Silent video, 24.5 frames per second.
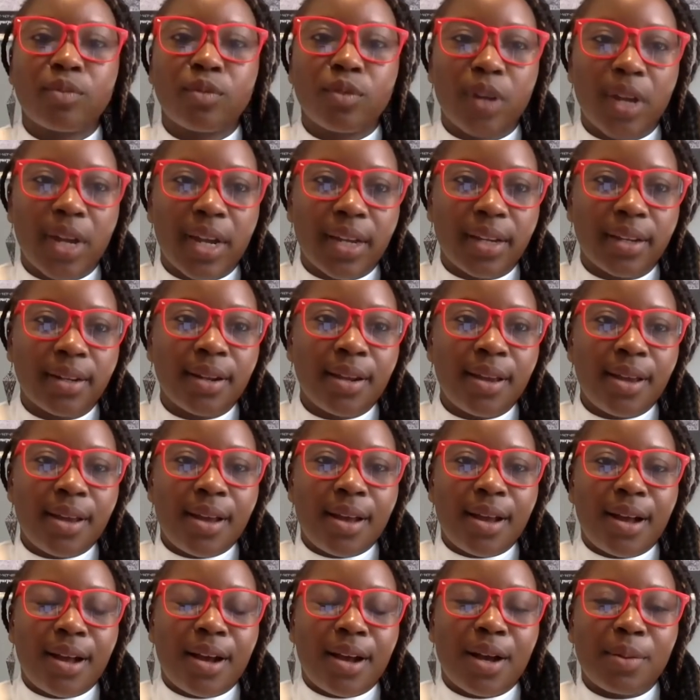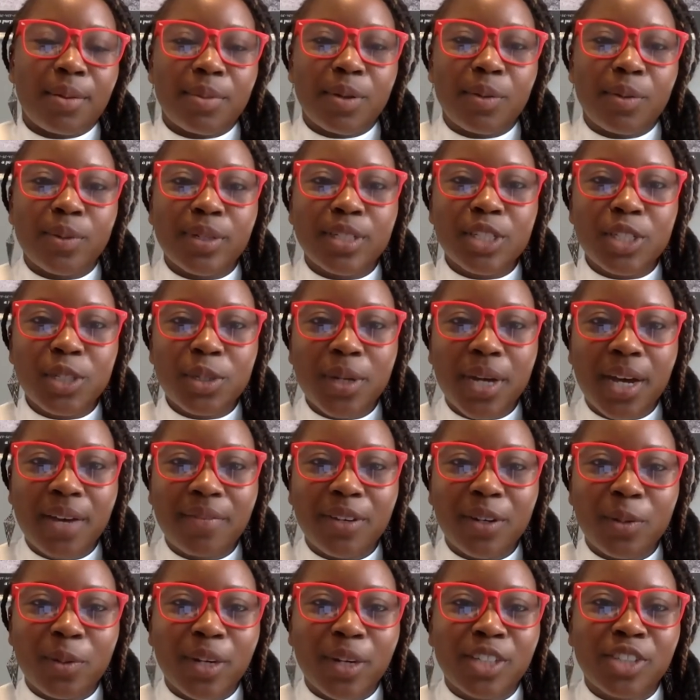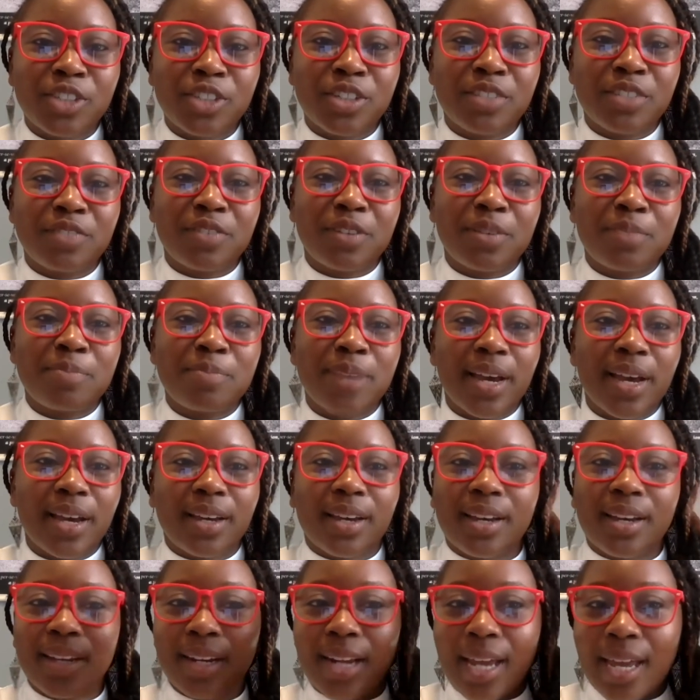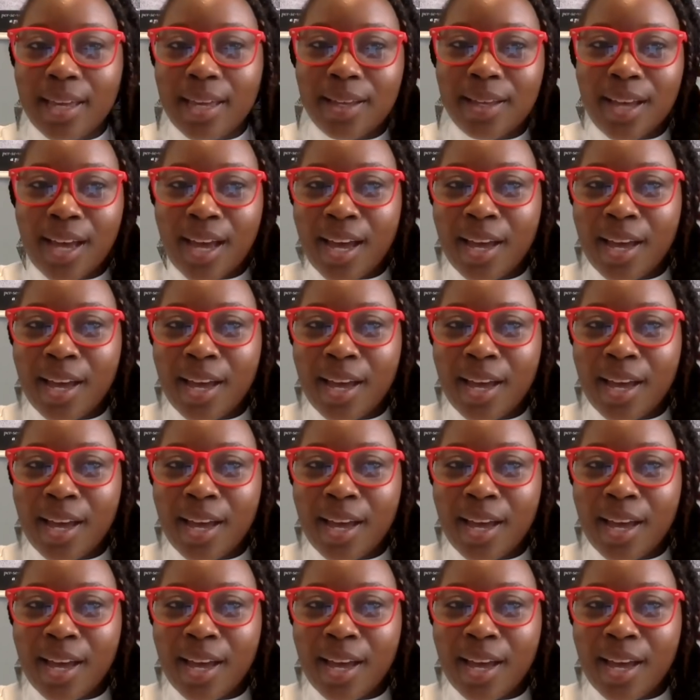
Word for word: Right. Um, we do have a question from Becca, and I,